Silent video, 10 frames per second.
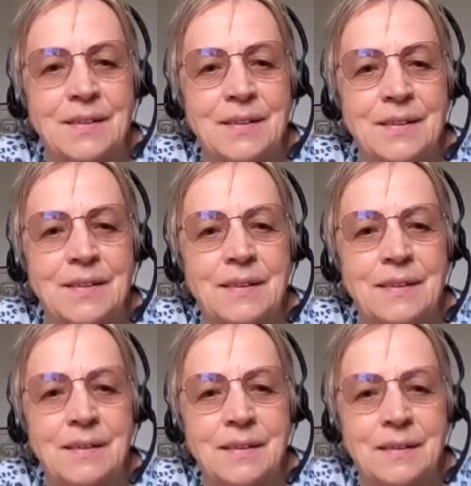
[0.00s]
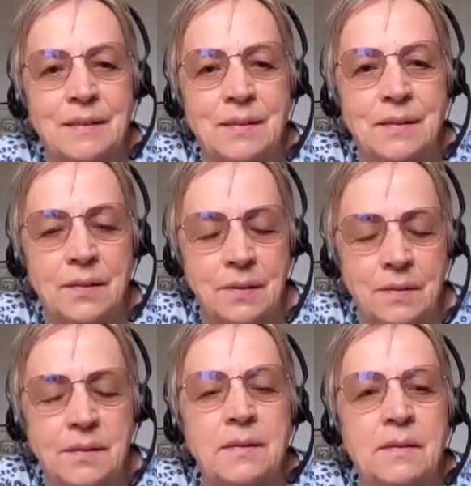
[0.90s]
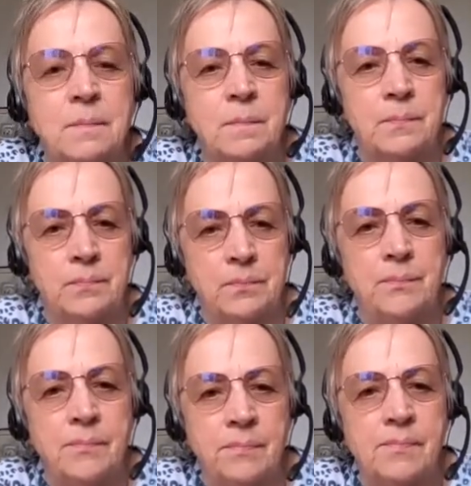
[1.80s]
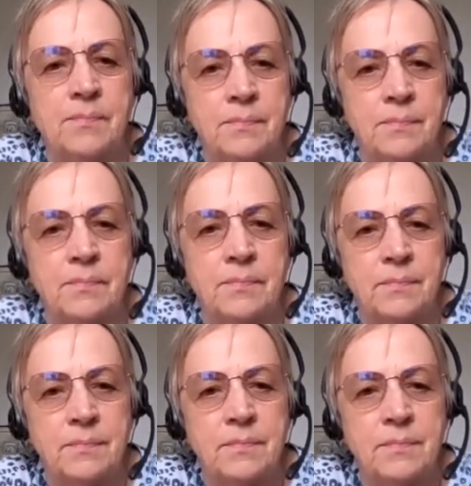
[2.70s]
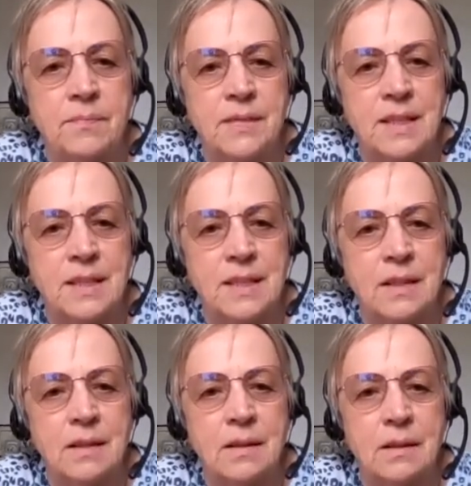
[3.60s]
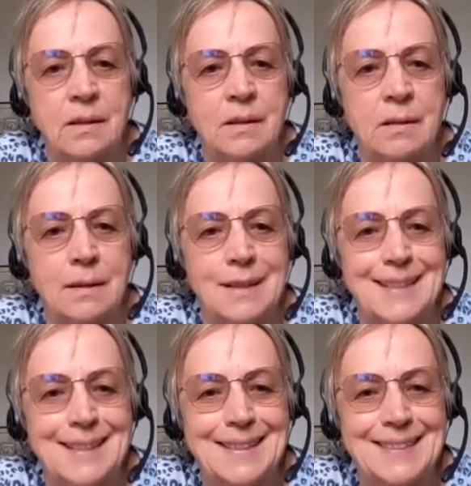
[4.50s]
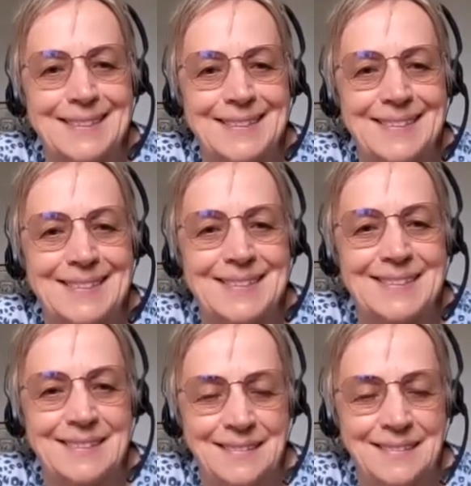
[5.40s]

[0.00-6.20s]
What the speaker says: (not speaking)